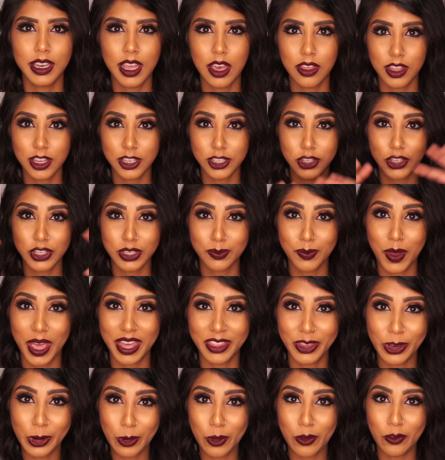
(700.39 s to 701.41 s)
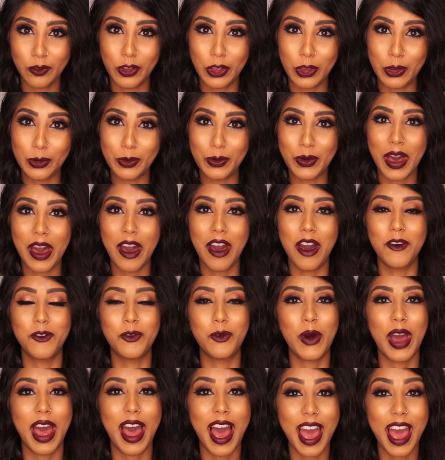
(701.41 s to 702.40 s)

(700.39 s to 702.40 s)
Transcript: Now, that's just my little review of what